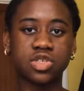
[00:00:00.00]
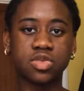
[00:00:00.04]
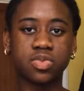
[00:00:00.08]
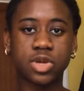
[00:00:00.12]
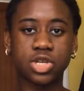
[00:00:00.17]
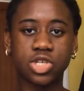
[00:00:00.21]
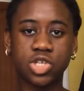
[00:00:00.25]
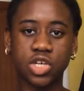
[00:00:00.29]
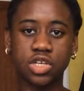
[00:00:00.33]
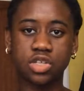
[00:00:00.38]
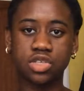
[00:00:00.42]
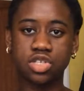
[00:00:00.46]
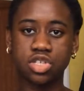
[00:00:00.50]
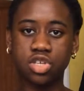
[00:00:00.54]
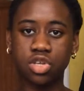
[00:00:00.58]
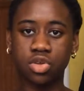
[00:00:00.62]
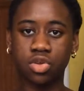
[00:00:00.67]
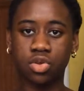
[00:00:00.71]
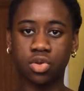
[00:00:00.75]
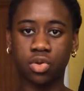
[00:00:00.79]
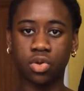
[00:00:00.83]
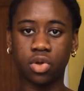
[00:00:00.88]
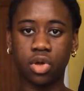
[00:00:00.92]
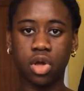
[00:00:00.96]
just switching
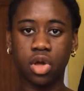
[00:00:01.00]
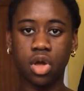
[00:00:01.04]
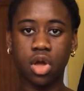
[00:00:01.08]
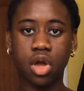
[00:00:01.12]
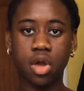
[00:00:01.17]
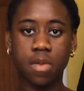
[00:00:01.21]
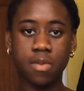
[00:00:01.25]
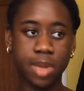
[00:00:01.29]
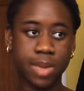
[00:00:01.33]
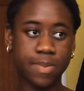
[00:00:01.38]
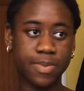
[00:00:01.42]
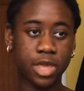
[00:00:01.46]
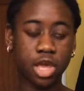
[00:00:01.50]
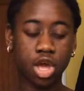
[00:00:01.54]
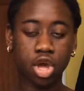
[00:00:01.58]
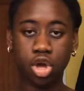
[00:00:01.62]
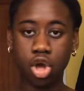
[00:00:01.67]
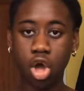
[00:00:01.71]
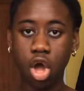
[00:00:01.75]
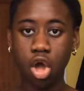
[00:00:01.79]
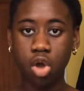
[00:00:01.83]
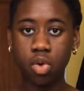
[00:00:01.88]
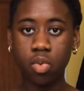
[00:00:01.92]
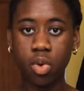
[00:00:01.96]
to maybe a
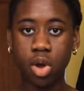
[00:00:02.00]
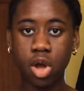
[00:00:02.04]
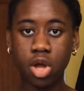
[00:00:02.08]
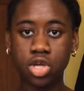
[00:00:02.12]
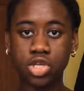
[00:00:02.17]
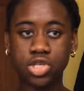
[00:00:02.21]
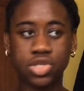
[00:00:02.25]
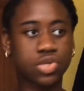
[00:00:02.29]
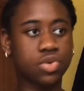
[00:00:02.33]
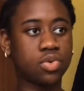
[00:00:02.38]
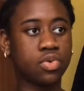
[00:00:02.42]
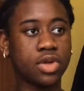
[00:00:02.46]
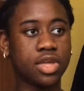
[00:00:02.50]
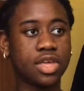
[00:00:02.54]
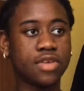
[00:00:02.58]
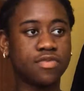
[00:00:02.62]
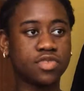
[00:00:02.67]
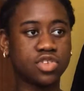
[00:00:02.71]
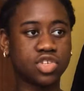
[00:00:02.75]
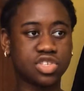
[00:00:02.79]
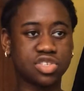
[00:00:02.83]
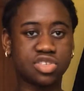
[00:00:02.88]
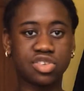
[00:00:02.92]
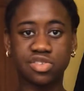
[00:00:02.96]
co-wash or
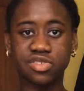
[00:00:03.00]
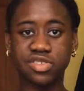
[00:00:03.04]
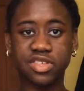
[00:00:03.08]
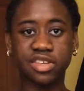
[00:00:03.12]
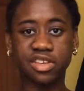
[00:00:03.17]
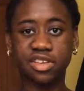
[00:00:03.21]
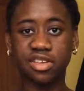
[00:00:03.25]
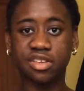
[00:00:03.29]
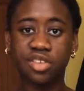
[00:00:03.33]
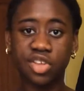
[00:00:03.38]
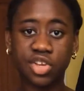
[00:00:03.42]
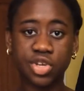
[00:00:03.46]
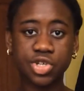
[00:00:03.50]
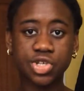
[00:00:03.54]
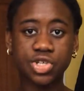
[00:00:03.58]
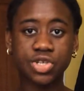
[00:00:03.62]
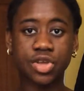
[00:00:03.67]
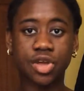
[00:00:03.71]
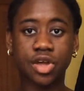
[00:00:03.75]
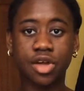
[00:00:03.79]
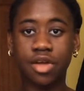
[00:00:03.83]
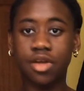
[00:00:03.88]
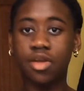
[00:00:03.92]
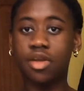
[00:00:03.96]
even just using
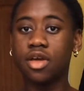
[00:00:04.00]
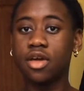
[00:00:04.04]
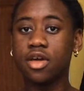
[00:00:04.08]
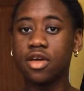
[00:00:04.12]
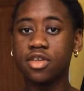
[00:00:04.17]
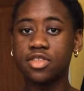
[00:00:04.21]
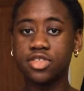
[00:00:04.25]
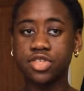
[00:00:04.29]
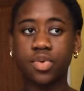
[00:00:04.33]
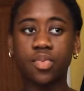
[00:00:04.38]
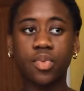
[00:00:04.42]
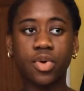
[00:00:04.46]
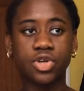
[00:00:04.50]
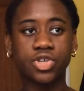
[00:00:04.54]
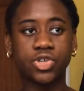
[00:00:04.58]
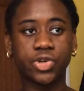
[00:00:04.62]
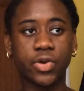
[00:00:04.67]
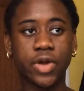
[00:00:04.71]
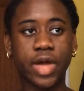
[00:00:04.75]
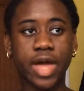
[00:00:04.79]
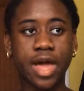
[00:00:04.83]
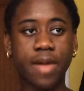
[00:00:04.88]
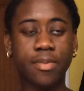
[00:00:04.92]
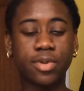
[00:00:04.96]
conditioner to wash
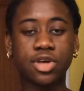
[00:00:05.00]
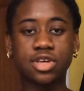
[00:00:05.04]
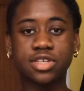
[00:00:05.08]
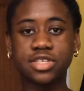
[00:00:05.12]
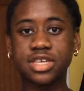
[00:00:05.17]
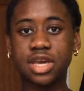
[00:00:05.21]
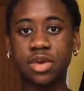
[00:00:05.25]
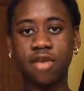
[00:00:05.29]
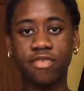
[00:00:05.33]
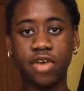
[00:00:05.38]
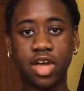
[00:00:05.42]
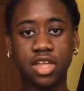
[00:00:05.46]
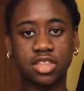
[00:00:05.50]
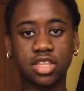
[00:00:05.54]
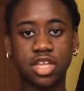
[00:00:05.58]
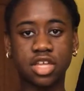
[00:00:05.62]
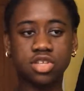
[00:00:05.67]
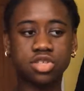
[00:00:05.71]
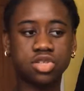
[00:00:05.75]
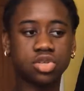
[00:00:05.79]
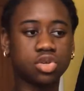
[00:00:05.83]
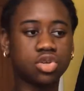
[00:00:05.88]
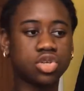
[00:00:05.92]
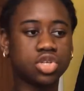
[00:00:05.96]
your hair, because I find
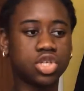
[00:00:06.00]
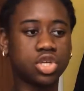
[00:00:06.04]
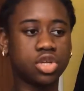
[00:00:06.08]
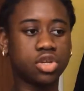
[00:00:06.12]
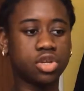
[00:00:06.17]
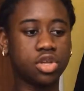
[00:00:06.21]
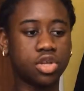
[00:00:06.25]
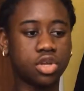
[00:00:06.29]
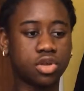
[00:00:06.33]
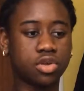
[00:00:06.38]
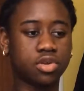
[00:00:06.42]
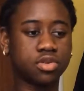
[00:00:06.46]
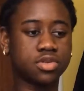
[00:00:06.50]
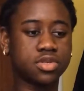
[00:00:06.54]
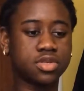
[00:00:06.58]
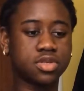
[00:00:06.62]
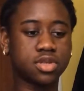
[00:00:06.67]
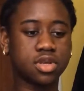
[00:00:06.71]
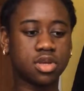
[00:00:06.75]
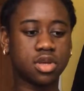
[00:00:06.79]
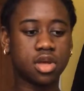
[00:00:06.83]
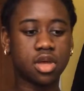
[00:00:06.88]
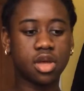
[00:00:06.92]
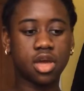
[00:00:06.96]
that as long as you
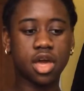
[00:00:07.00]
use